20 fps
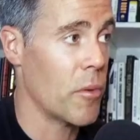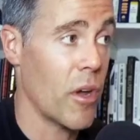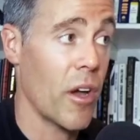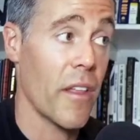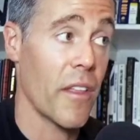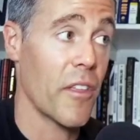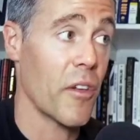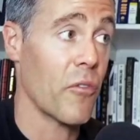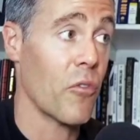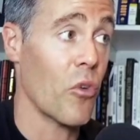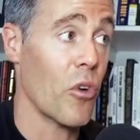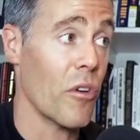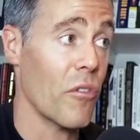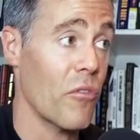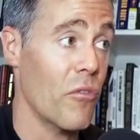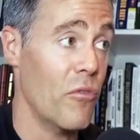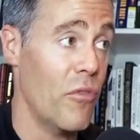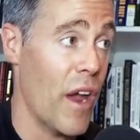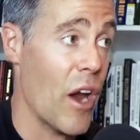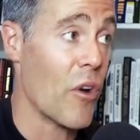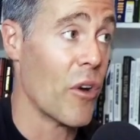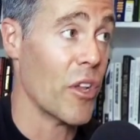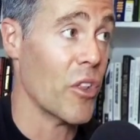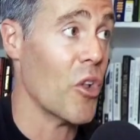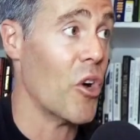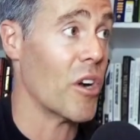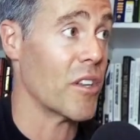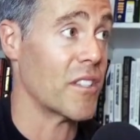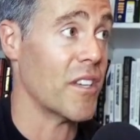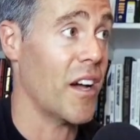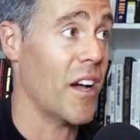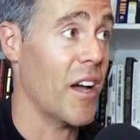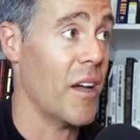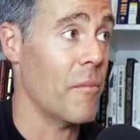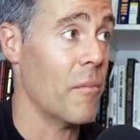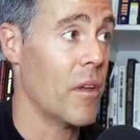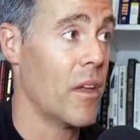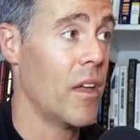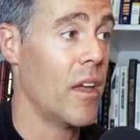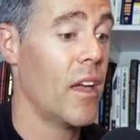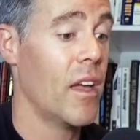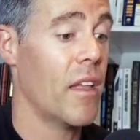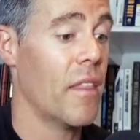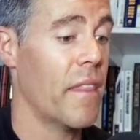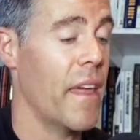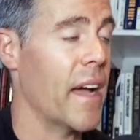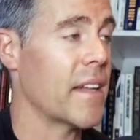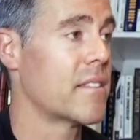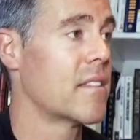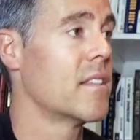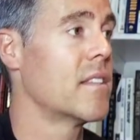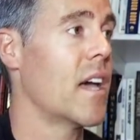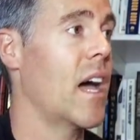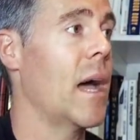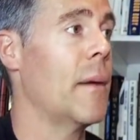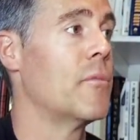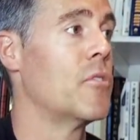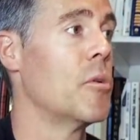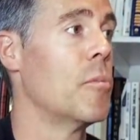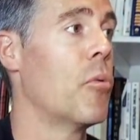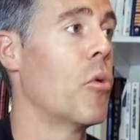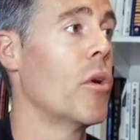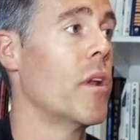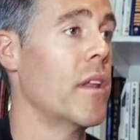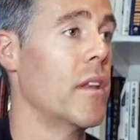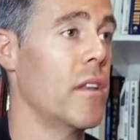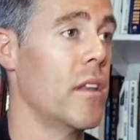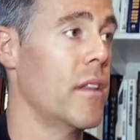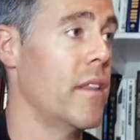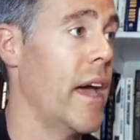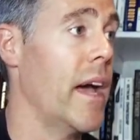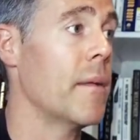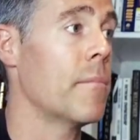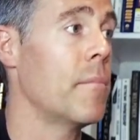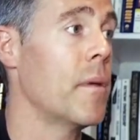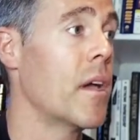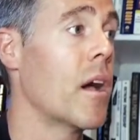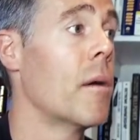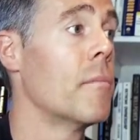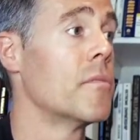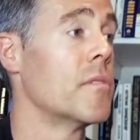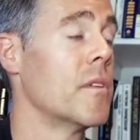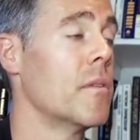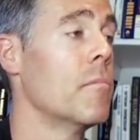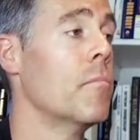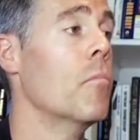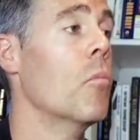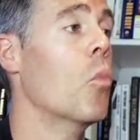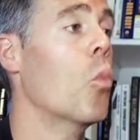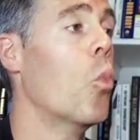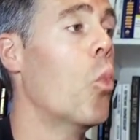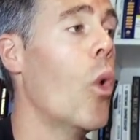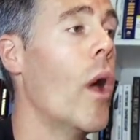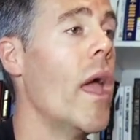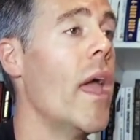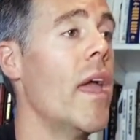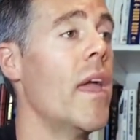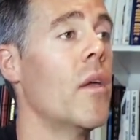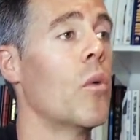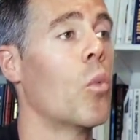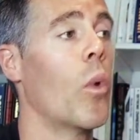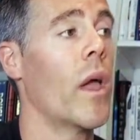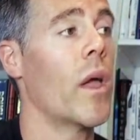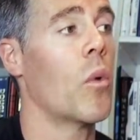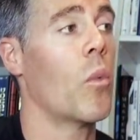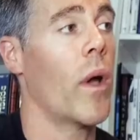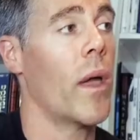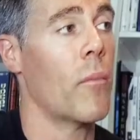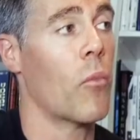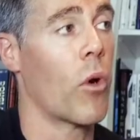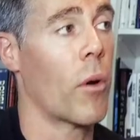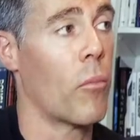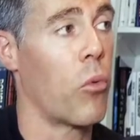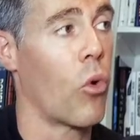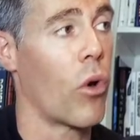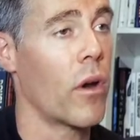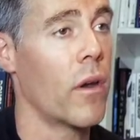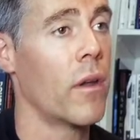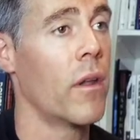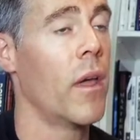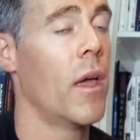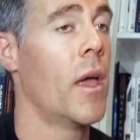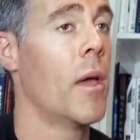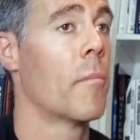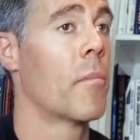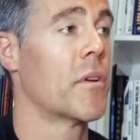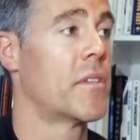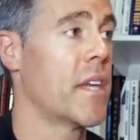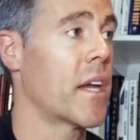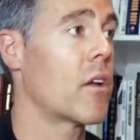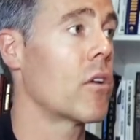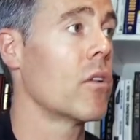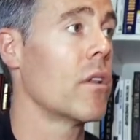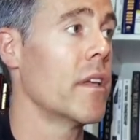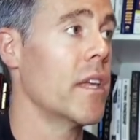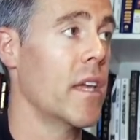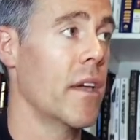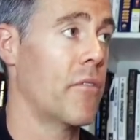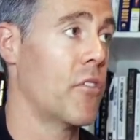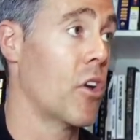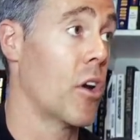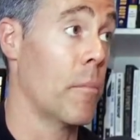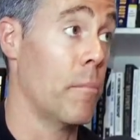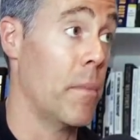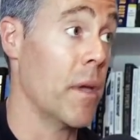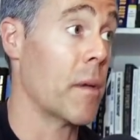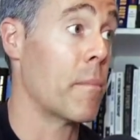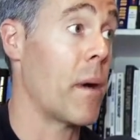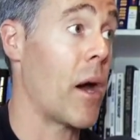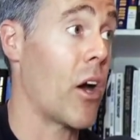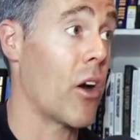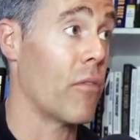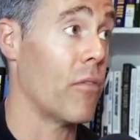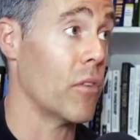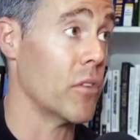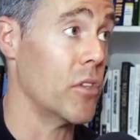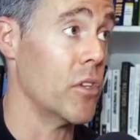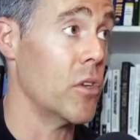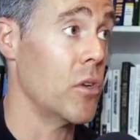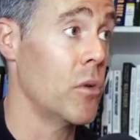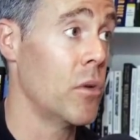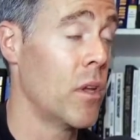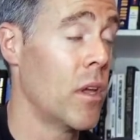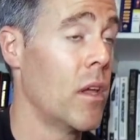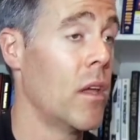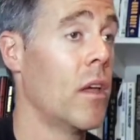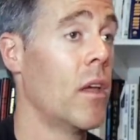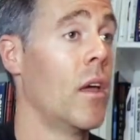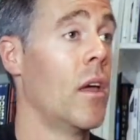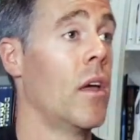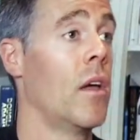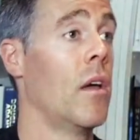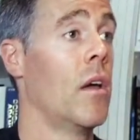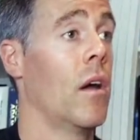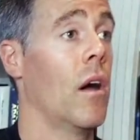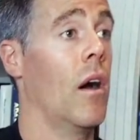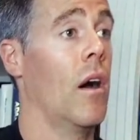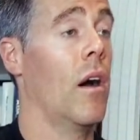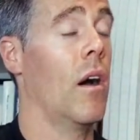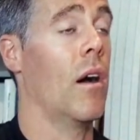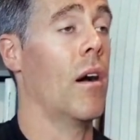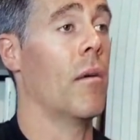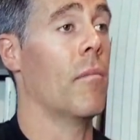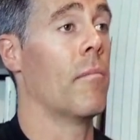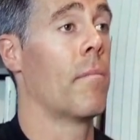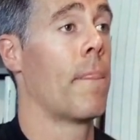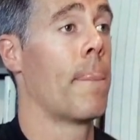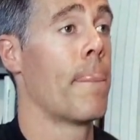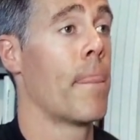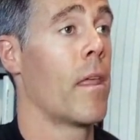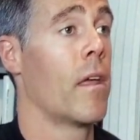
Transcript: be on that thing for a very long time. That's the time to put in. That becomes way, way, way more important, particularly if you're a big, powerful dude. Um,